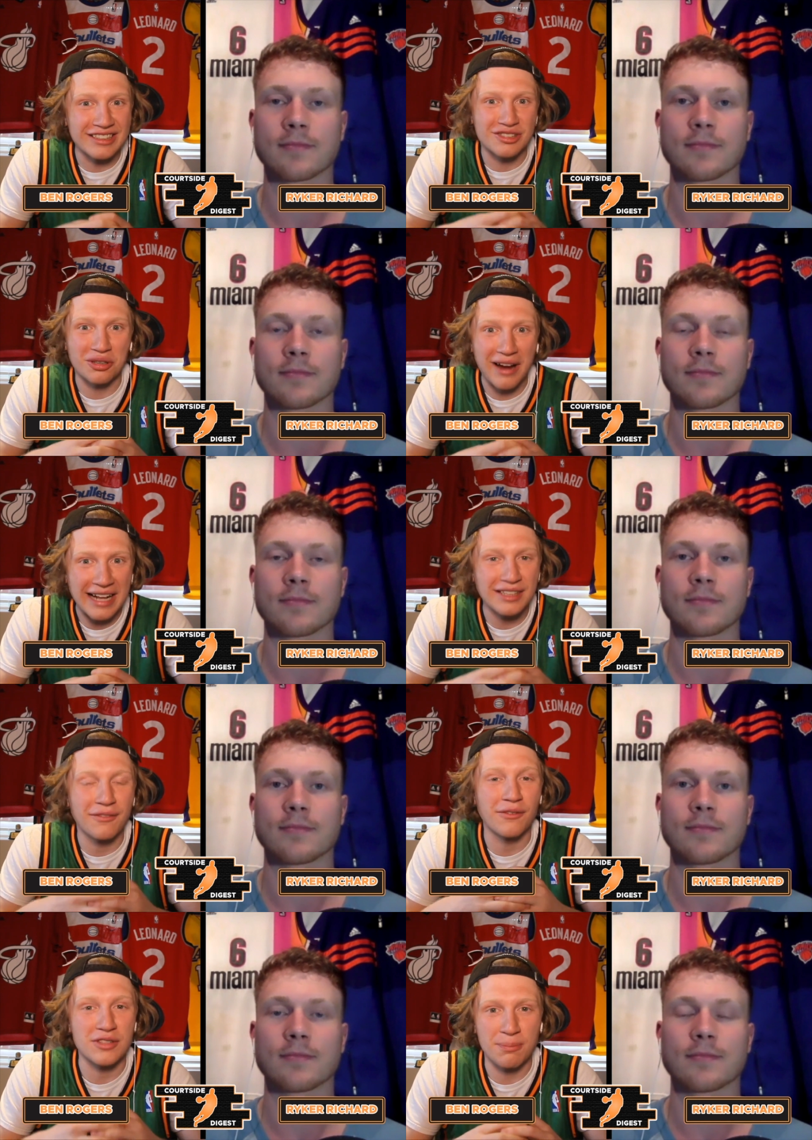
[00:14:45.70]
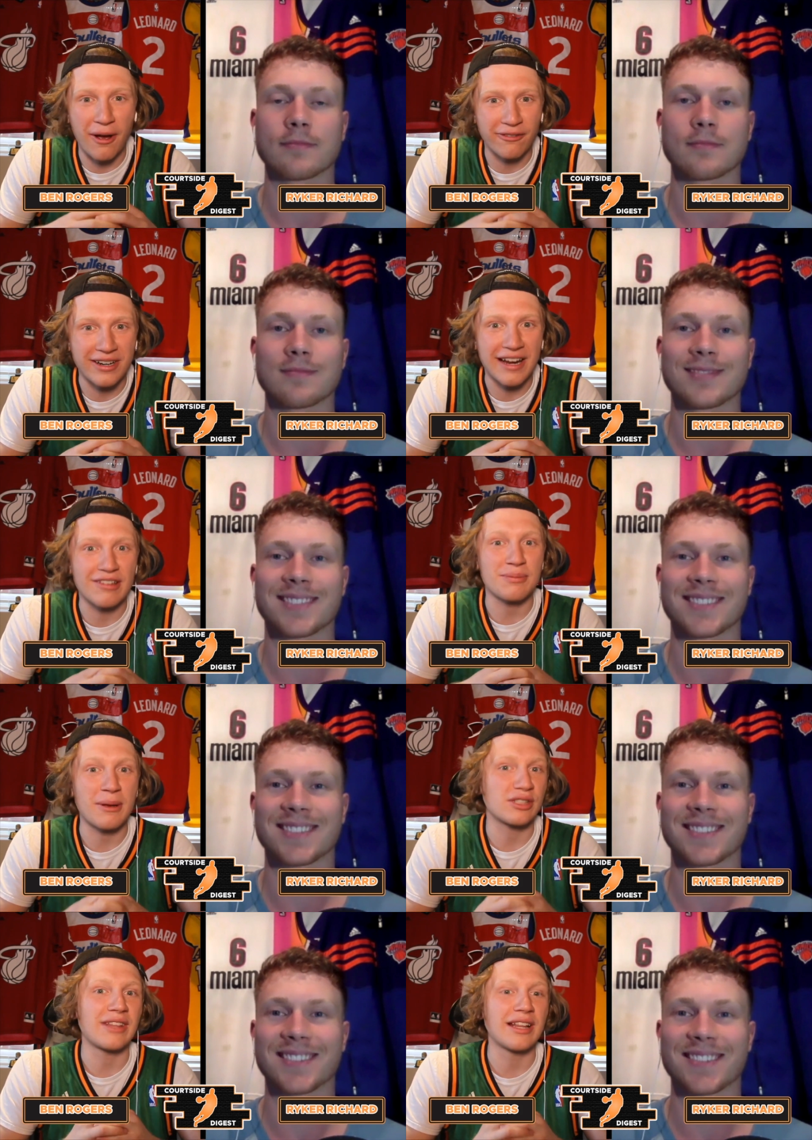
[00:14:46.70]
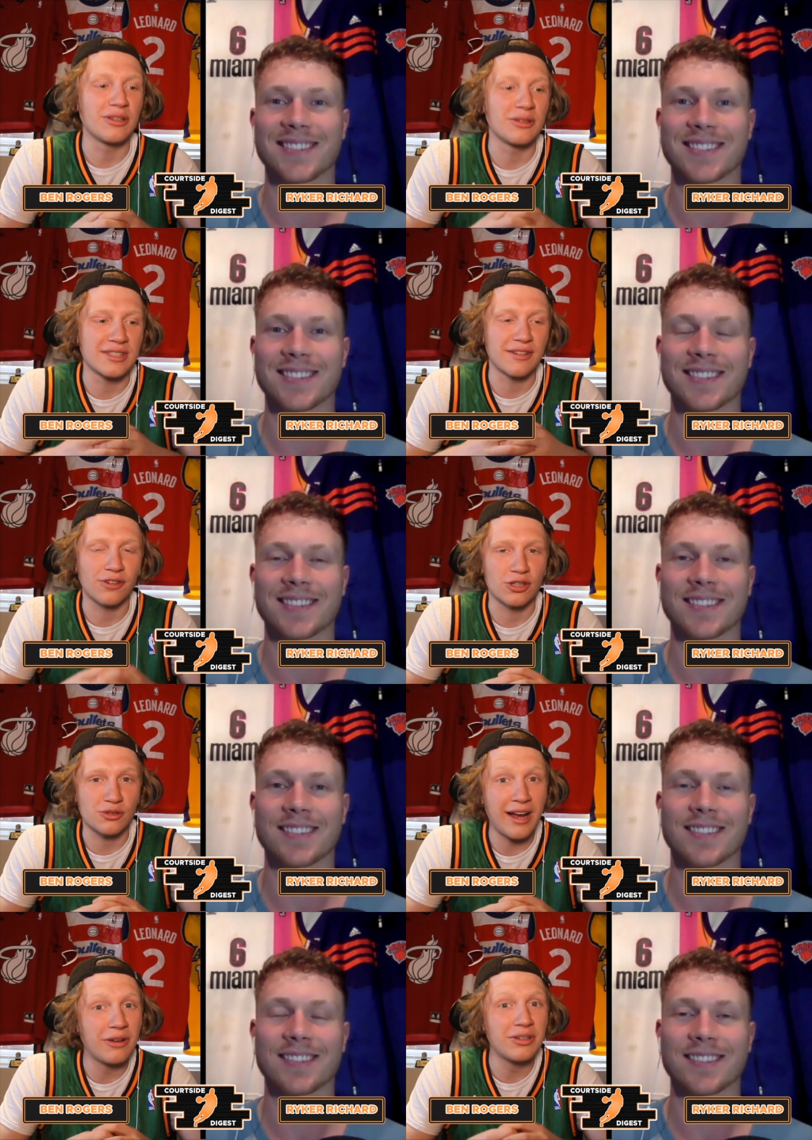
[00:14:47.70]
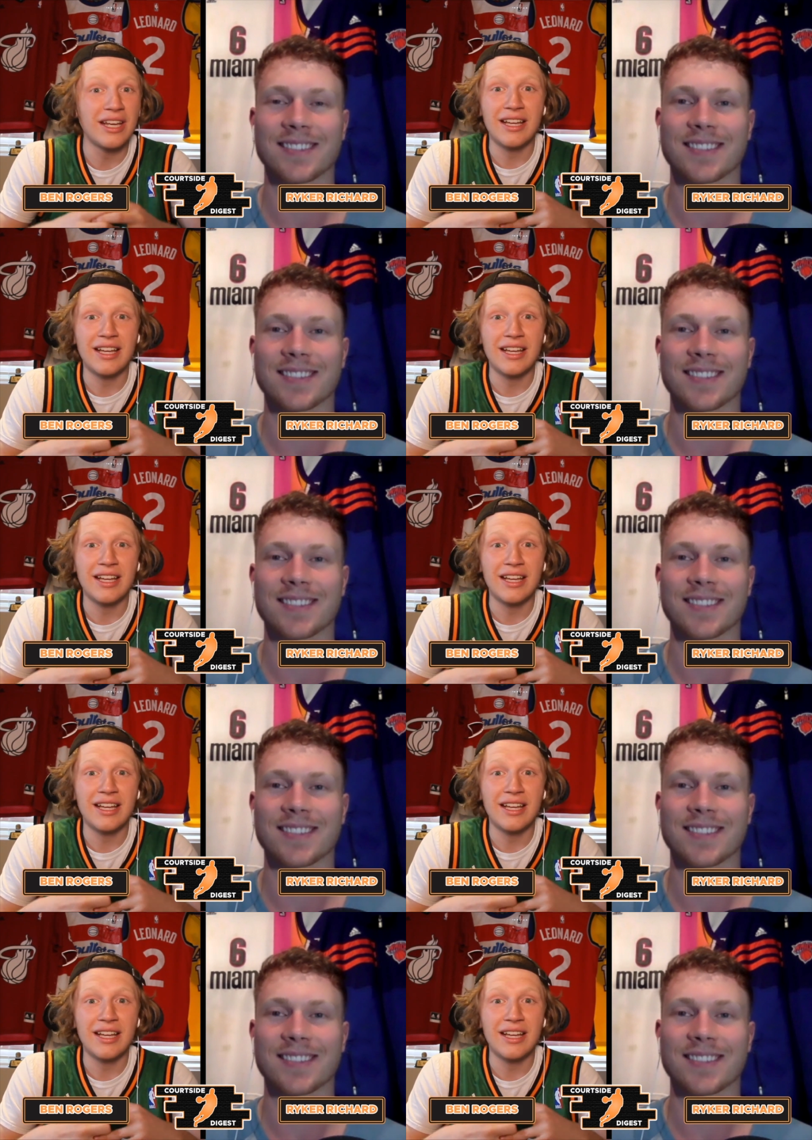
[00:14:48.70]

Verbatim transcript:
Speaker 1: attractive of a spot right now, especially if they lose in the first round.